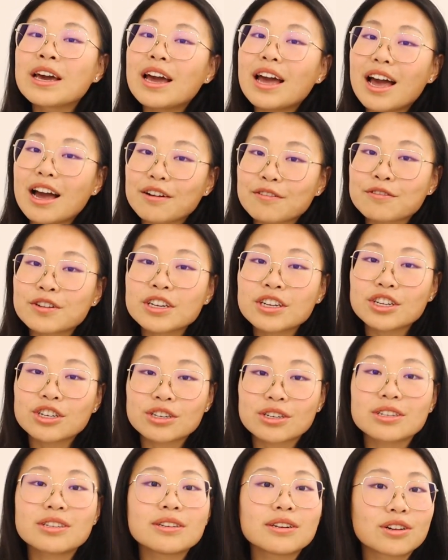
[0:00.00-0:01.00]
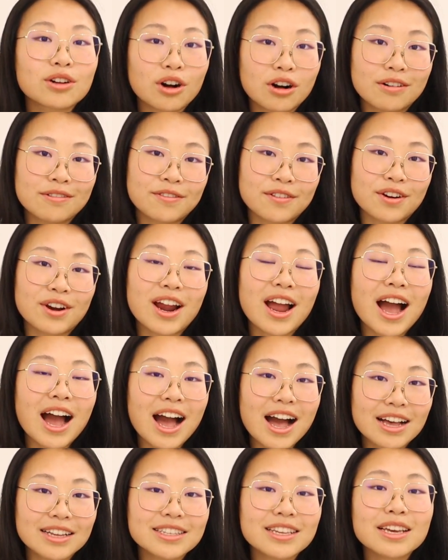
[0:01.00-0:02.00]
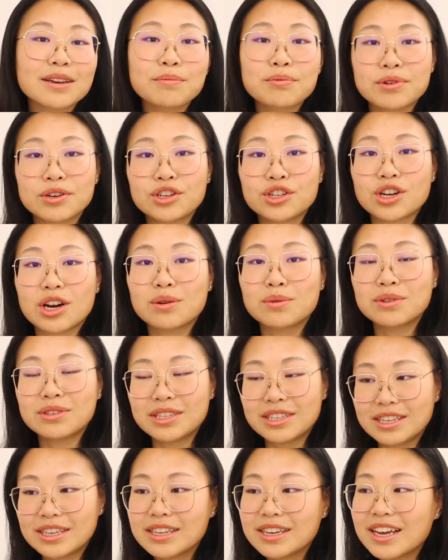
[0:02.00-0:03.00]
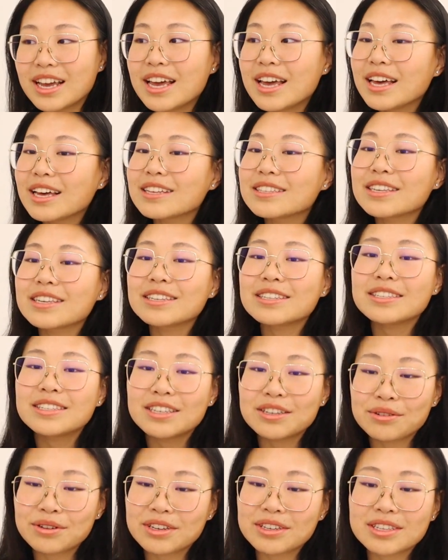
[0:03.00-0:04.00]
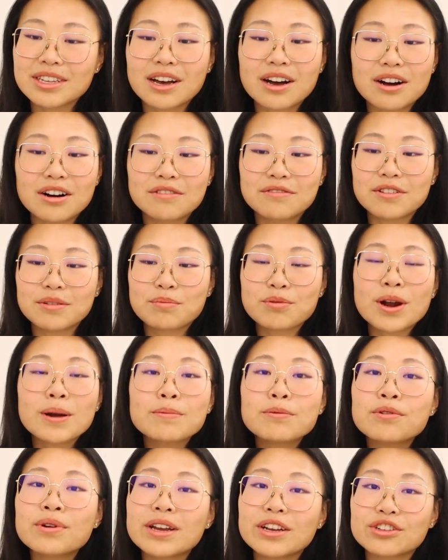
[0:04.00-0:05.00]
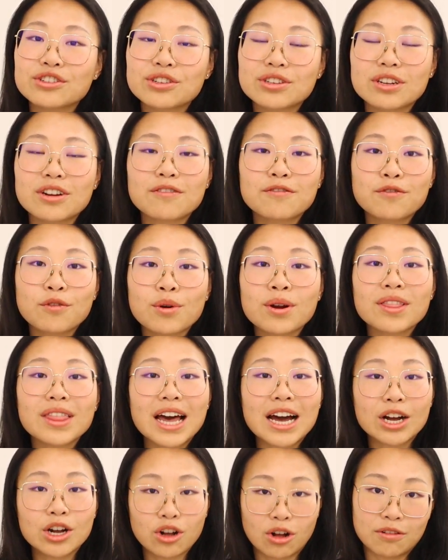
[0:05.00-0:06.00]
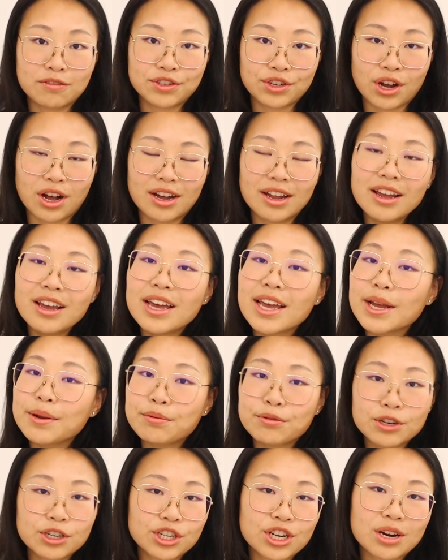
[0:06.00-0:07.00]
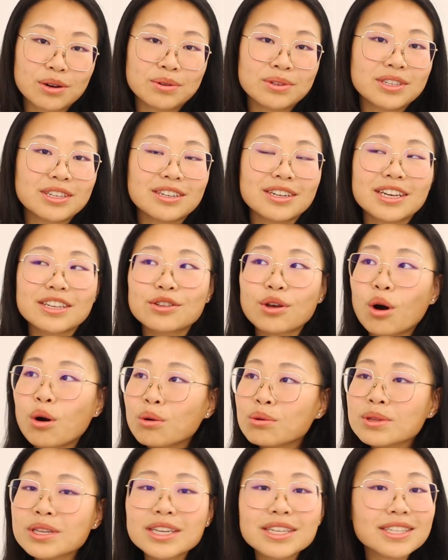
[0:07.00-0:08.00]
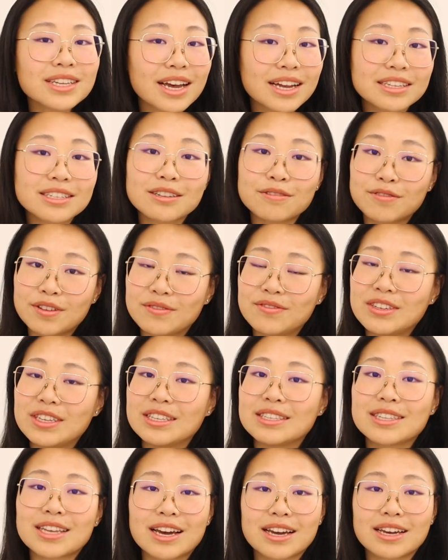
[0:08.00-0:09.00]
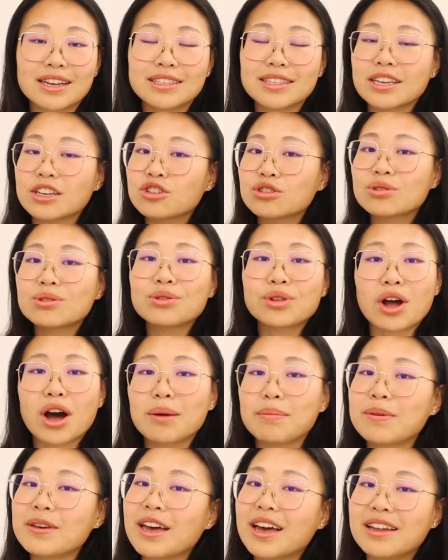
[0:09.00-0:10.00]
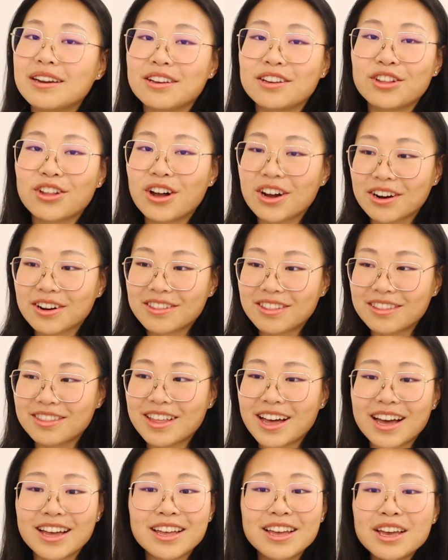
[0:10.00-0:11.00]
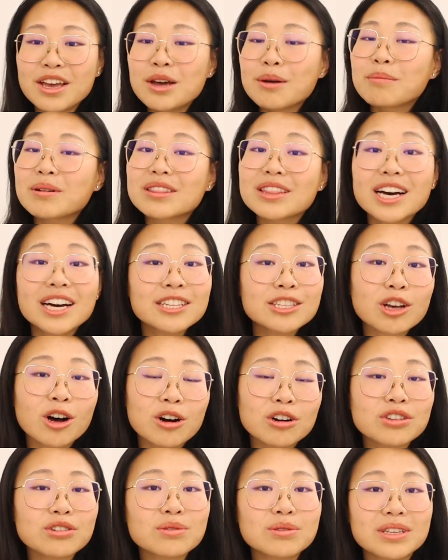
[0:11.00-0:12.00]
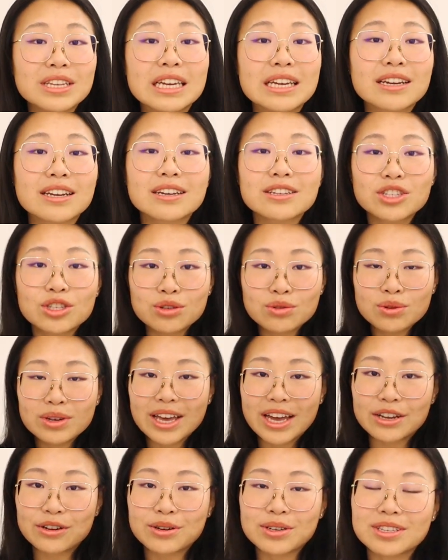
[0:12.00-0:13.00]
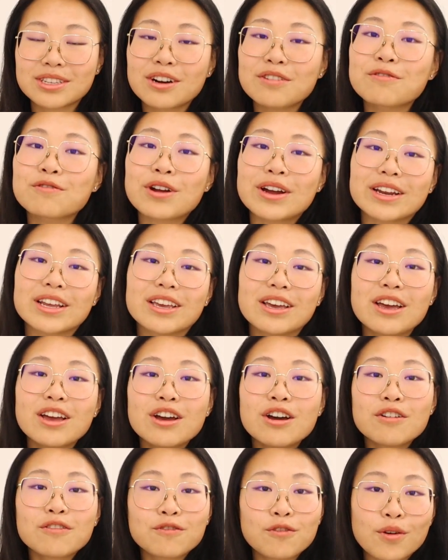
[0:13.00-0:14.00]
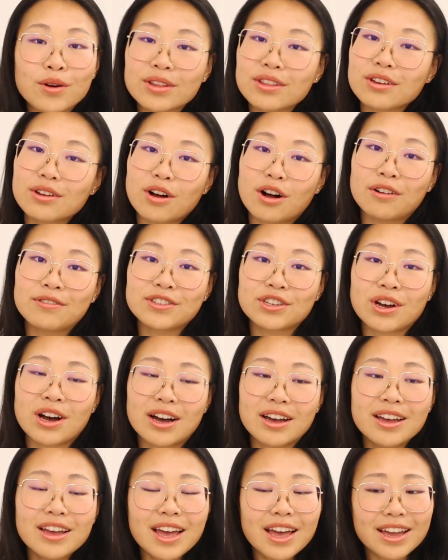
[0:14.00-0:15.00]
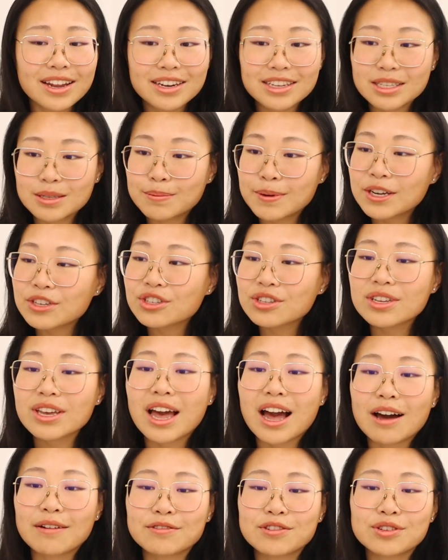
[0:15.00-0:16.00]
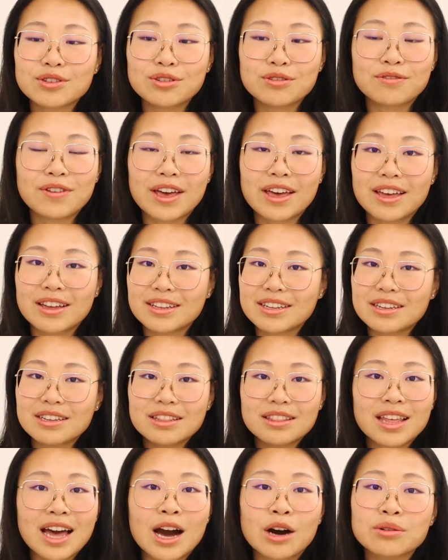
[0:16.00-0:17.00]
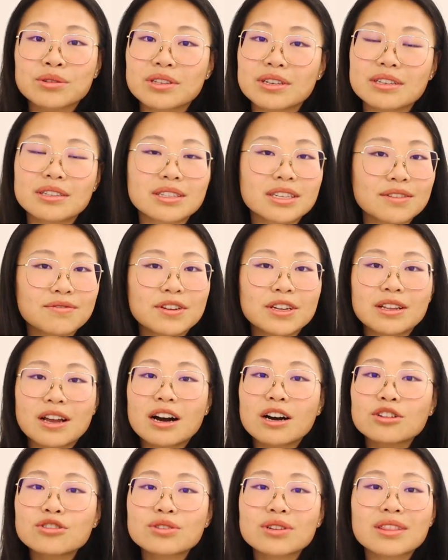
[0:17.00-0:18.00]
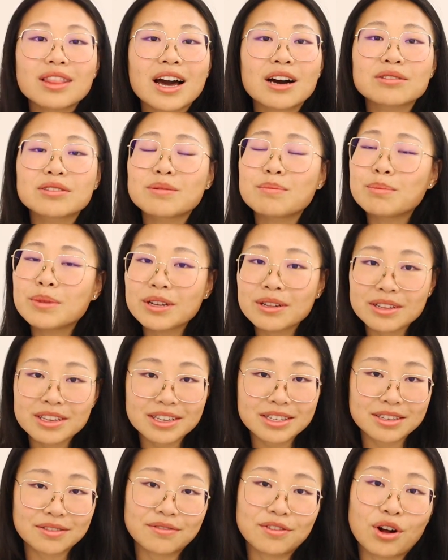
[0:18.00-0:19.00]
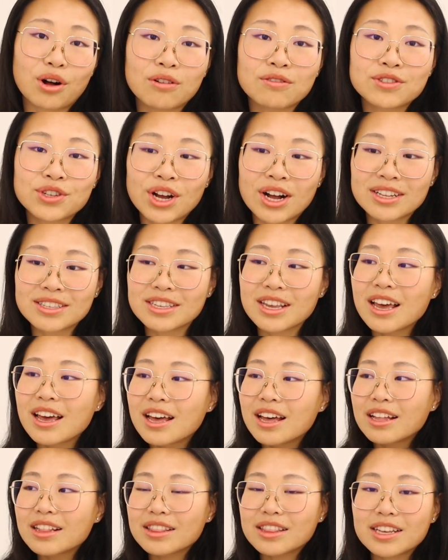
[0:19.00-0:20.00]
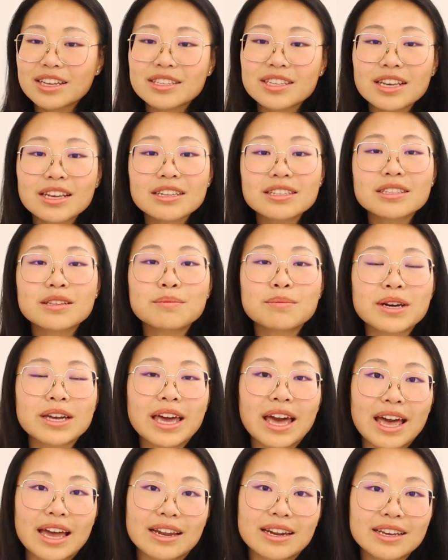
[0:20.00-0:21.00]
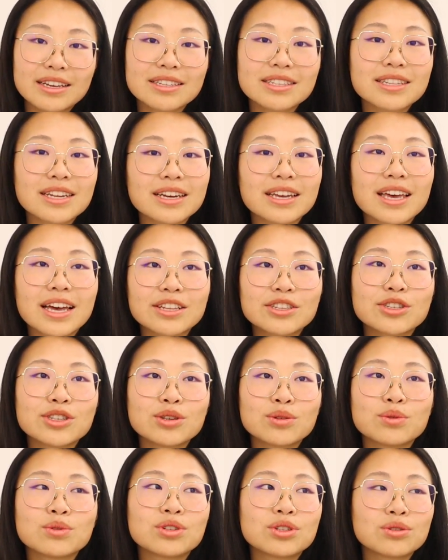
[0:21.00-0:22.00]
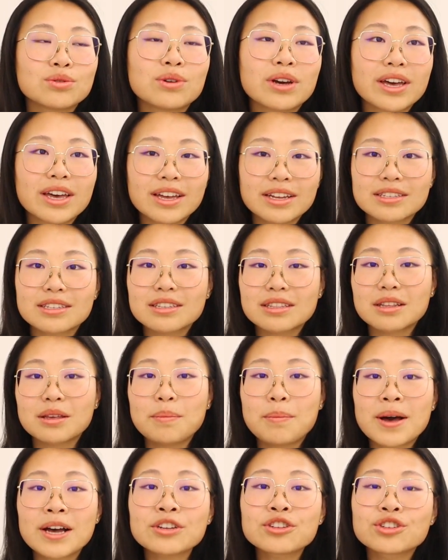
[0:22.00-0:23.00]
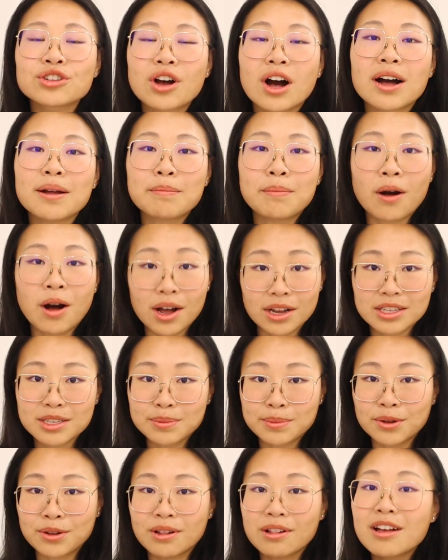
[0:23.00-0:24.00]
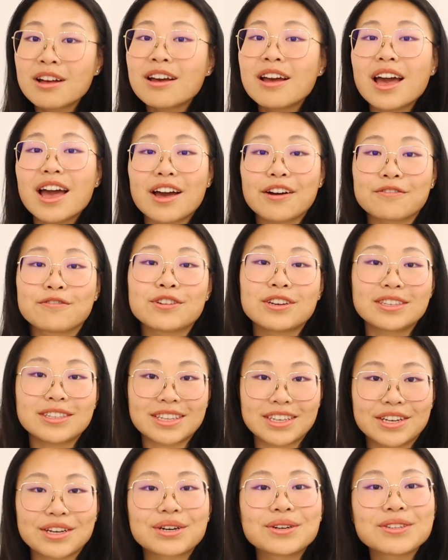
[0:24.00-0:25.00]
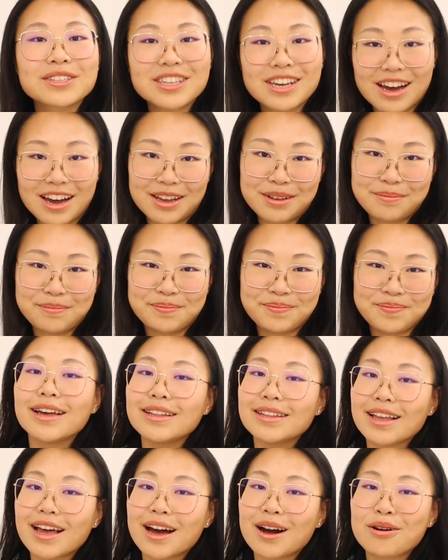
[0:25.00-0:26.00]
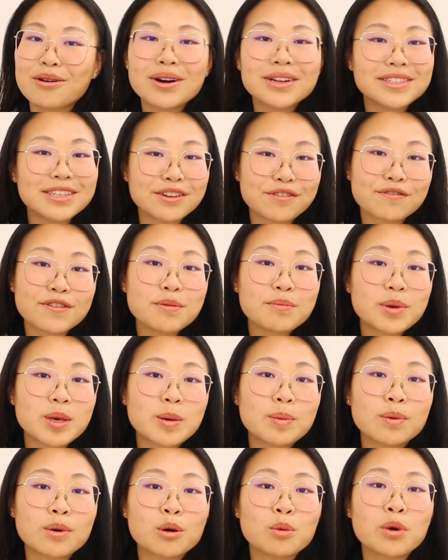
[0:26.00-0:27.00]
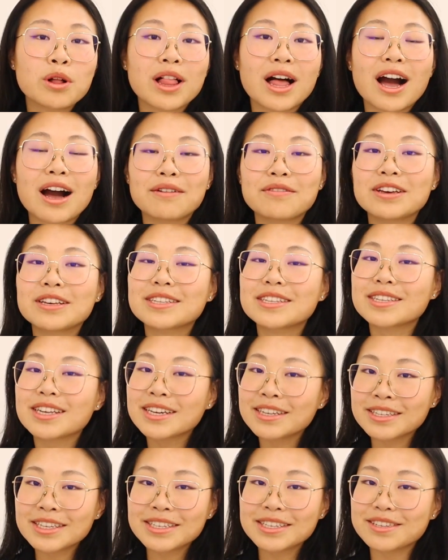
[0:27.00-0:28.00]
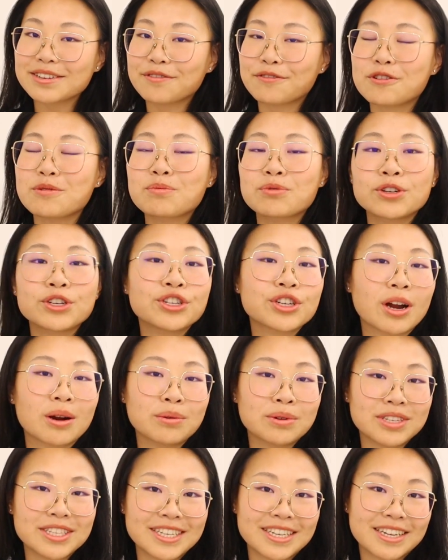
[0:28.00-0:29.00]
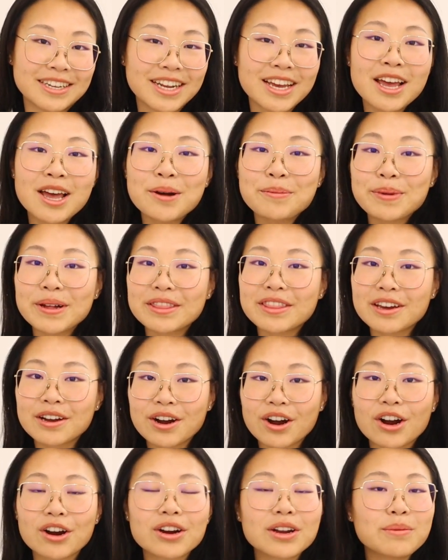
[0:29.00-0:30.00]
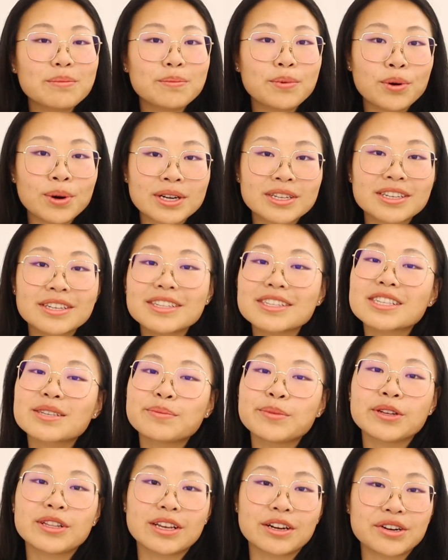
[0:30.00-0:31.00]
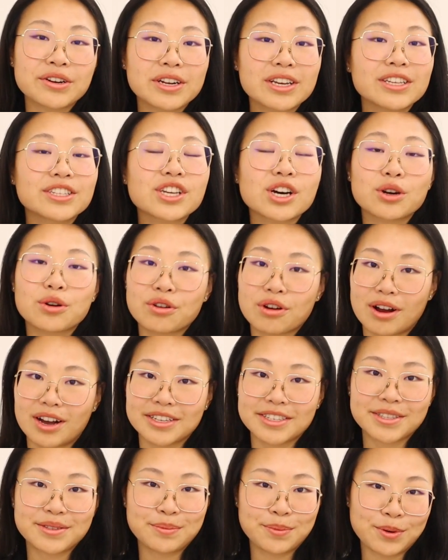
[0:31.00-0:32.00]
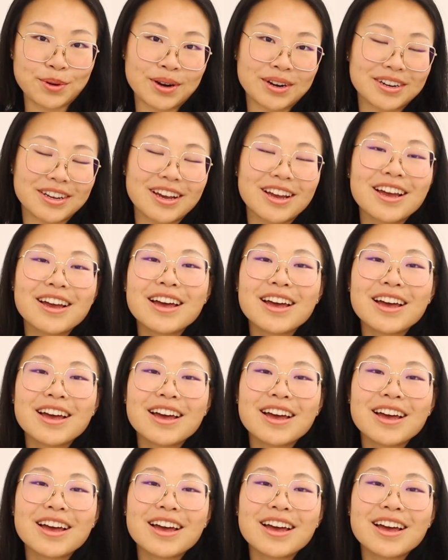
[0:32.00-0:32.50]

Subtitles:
Every good golfer has a pre-shot routine. It's a series of preparation for that golf shot. A pre-shot routine is only 10 to 15 seconds. It should not be any longer than that, but that's all you need to get yourself ready for the golf shot. And especially after you've hit thousands, even 100,000, millions of golf shots, this is the mechanics that gets you to hit the best shot possible every single time. Now, different people will have a slightly different pre-shot routine, but there are important similarities across the board.